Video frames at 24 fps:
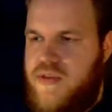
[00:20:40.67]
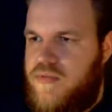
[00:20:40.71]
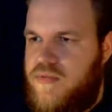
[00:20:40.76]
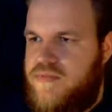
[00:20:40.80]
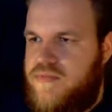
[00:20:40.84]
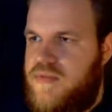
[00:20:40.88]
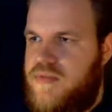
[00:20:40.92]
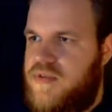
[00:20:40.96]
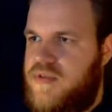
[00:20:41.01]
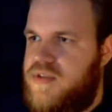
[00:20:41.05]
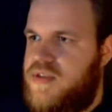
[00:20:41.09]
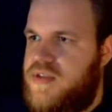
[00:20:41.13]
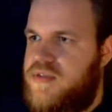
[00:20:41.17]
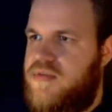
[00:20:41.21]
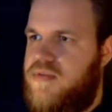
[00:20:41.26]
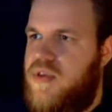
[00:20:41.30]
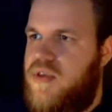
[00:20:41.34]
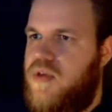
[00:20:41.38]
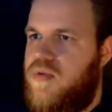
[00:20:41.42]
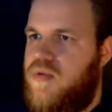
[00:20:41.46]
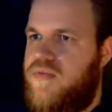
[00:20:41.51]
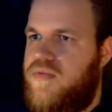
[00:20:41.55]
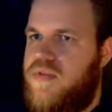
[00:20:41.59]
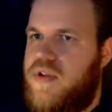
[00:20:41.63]
You
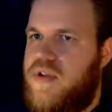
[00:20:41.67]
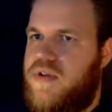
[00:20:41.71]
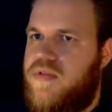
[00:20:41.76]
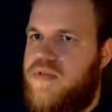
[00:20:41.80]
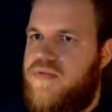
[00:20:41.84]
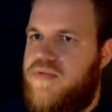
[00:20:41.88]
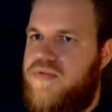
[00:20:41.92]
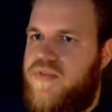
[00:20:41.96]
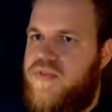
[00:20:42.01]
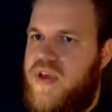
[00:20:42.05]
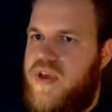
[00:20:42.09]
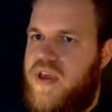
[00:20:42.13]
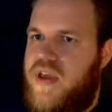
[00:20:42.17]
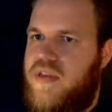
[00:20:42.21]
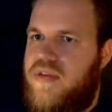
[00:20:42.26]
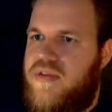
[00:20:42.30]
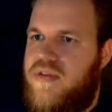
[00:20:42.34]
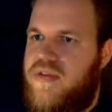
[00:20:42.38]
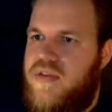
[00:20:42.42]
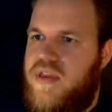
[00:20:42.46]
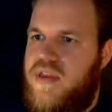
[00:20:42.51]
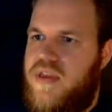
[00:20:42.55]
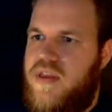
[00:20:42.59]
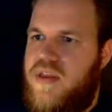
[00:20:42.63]
have little
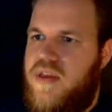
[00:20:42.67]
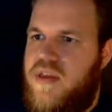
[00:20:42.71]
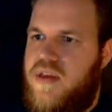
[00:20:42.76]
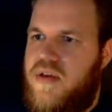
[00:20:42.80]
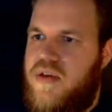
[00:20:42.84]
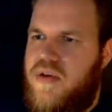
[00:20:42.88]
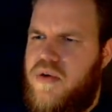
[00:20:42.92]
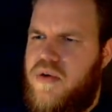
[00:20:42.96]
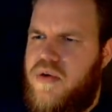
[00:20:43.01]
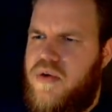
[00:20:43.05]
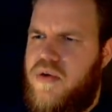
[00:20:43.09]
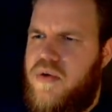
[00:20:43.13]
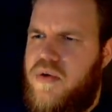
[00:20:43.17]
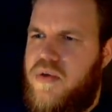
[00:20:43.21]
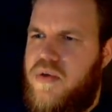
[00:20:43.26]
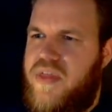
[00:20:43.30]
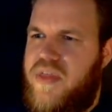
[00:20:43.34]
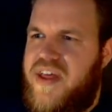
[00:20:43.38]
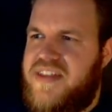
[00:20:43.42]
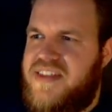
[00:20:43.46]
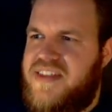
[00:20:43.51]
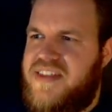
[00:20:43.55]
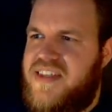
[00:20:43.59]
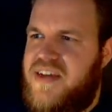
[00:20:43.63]
faith. Oh,
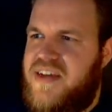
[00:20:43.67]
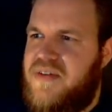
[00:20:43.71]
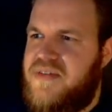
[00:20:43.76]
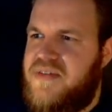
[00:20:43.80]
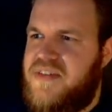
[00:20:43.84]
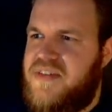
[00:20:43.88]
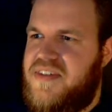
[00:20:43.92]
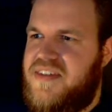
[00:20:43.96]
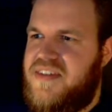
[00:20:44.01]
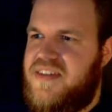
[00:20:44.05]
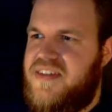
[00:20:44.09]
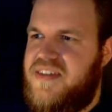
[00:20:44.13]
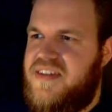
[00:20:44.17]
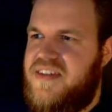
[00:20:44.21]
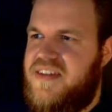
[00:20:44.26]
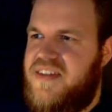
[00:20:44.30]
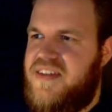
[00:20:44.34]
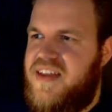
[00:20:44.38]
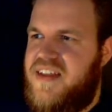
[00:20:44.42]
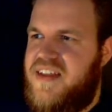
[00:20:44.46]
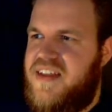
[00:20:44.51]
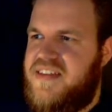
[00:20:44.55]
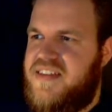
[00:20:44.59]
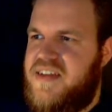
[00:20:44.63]
that sounds
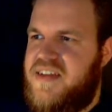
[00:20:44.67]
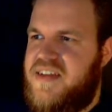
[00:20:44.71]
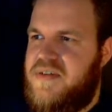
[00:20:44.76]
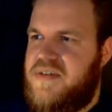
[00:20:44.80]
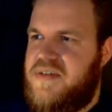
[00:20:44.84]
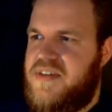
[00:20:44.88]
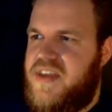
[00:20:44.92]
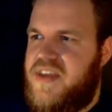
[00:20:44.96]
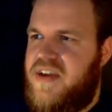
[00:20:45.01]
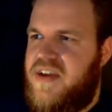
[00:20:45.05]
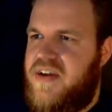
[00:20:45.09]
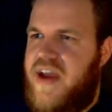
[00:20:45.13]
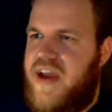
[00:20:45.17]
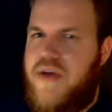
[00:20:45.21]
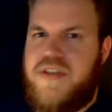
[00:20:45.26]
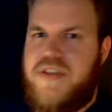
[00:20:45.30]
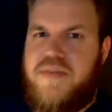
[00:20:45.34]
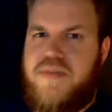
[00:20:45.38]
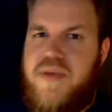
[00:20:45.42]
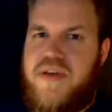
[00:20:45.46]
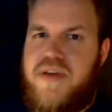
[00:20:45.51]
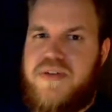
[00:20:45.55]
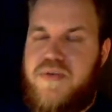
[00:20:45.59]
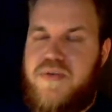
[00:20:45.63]
scary. I
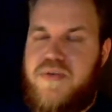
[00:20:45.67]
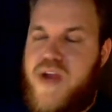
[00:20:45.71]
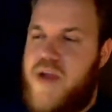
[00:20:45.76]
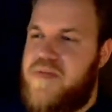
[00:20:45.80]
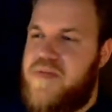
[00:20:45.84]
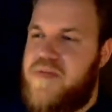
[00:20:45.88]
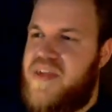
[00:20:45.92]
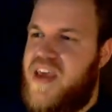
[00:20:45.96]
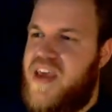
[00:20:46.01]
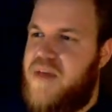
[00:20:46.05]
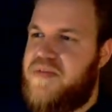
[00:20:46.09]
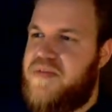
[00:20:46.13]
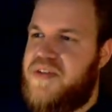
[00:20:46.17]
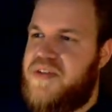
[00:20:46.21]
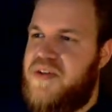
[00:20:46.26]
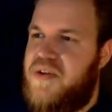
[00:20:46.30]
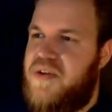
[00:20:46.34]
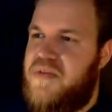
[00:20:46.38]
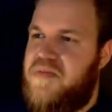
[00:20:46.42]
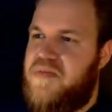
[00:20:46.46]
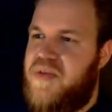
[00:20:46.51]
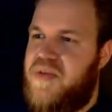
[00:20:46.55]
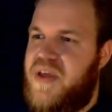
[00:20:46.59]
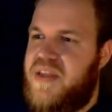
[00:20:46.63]
was about to wrap the
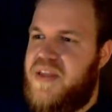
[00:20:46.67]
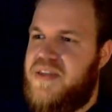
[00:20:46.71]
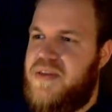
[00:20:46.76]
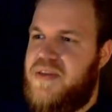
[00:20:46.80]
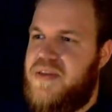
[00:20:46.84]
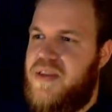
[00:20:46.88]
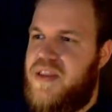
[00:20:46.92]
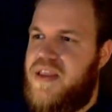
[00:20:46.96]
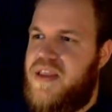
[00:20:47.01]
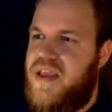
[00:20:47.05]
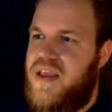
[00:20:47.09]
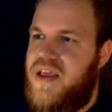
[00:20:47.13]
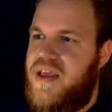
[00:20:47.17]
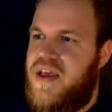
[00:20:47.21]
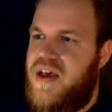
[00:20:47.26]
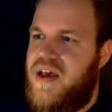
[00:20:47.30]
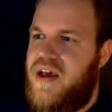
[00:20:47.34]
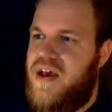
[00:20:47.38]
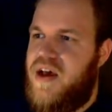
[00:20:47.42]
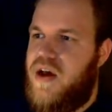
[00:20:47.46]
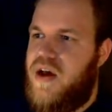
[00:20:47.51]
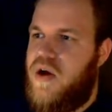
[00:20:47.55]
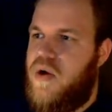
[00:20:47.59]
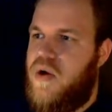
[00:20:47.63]
episode, but...
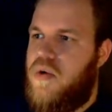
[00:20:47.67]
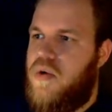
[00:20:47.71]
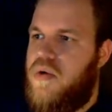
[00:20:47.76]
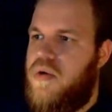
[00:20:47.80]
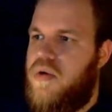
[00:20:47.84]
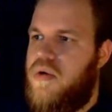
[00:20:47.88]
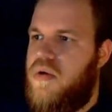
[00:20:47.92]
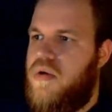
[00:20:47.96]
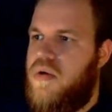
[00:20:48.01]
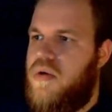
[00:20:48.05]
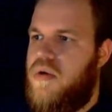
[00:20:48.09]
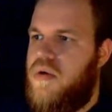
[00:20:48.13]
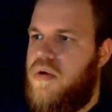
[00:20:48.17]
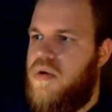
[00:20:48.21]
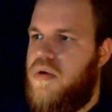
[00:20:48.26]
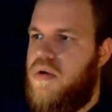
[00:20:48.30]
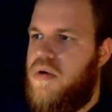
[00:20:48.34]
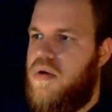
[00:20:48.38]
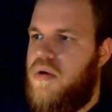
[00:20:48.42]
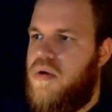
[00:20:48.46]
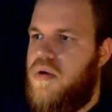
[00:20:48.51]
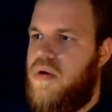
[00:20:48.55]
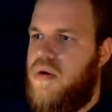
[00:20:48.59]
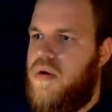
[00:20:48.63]
Uh-oh.
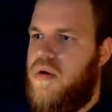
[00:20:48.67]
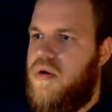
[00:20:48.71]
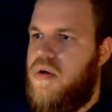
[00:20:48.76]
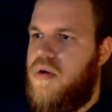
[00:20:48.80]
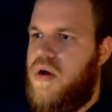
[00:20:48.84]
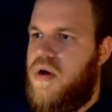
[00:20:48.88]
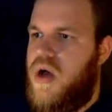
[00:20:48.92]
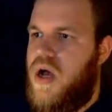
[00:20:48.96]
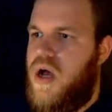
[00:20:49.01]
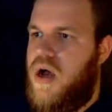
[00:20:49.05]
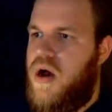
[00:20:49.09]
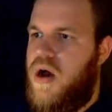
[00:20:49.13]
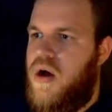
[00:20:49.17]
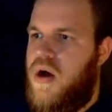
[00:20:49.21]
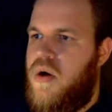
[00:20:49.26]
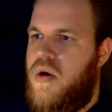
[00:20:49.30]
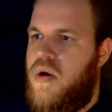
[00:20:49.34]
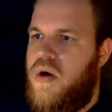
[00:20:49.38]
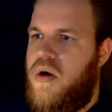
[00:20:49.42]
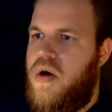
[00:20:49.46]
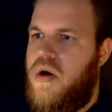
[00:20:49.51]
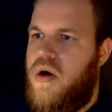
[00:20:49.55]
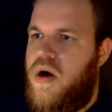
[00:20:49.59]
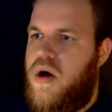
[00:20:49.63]

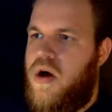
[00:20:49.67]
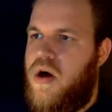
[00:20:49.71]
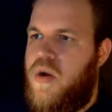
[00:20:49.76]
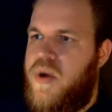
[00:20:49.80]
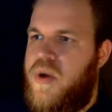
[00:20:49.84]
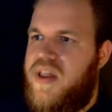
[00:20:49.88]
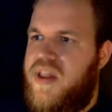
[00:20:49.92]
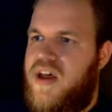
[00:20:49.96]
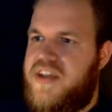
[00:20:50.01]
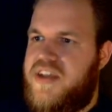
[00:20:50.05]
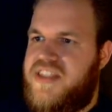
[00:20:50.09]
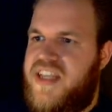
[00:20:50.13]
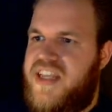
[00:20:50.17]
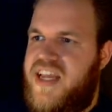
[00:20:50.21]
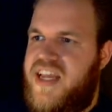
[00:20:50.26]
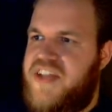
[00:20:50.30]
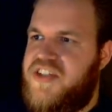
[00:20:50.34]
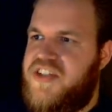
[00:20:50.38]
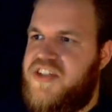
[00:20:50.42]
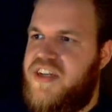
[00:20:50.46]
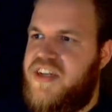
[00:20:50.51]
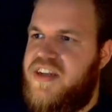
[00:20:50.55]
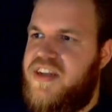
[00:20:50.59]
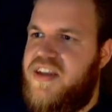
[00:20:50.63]
Uh-oh. Oh, we lost an
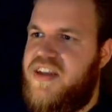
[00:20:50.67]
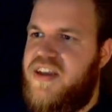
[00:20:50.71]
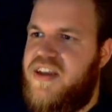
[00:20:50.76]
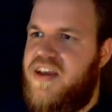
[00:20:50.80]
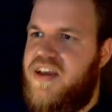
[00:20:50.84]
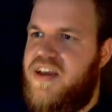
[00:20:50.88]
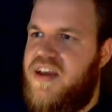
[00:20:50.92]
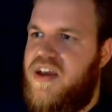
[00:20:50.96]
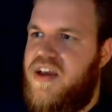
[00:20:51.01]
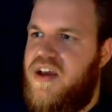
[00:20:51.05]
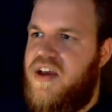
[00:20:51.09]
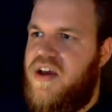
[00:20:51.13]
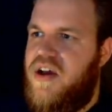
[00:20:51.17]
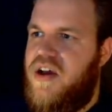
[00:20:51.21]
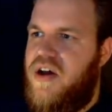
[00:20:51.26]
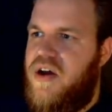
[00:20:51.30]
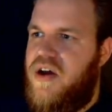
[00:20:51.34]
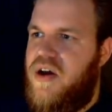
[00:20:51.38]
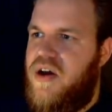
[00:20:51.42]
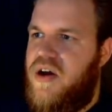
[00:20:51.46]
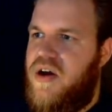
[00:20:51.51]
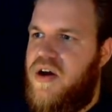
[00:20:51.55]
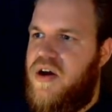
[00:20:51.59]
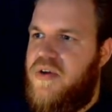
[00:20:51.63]
engine.
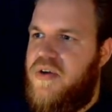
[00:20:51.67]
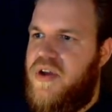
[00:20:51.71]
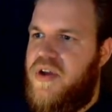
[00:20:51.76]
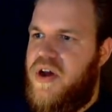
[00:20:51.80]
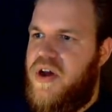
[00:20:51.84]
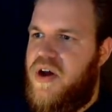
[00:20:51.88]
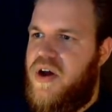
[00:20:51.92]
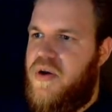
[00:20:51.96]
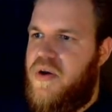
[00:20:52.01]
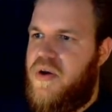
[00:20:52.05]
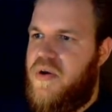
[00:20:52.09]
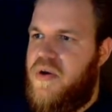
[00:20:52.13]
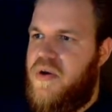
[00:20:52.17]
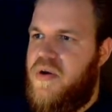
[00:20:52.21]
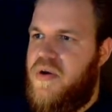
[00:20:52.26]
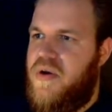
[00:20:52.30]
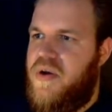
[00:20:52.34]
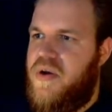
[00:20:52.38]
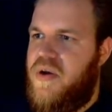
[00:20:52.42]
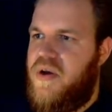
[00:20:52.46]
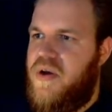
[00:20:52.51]
Oh, no.